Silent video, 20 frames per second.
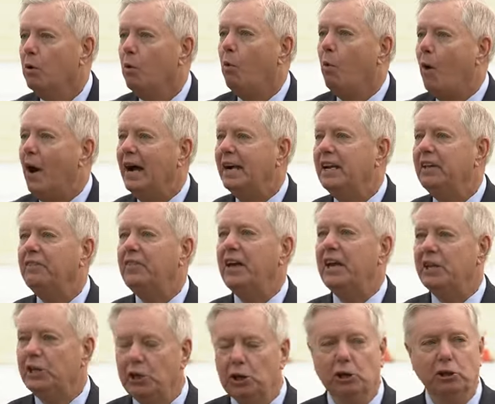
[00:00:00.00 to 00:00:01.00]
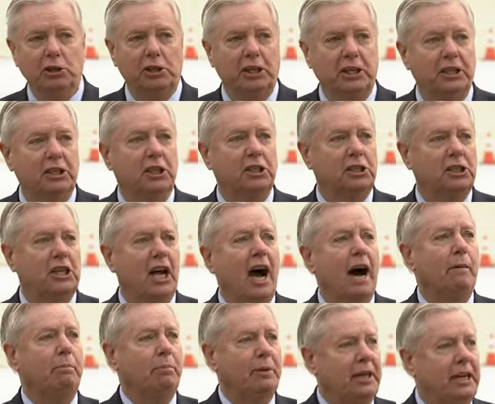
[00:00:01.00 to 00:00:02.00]
Why did they use it to
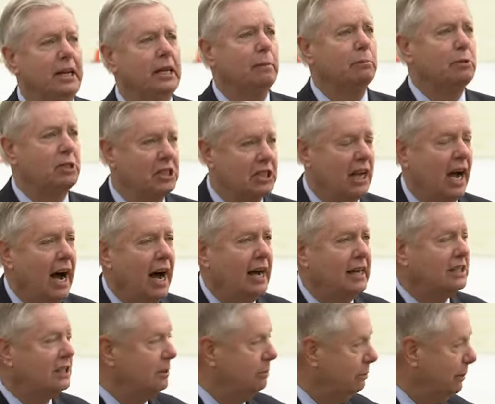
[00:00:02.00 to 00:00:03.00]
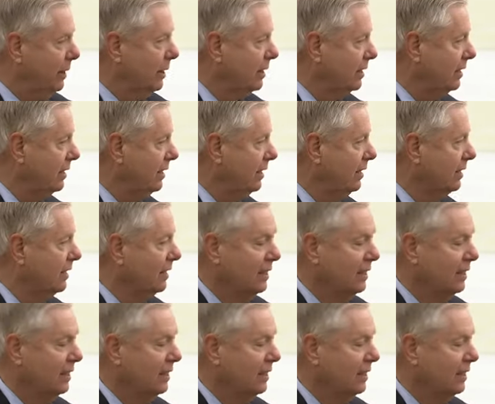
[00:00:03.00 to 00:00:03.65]
stop Tim Scott's ability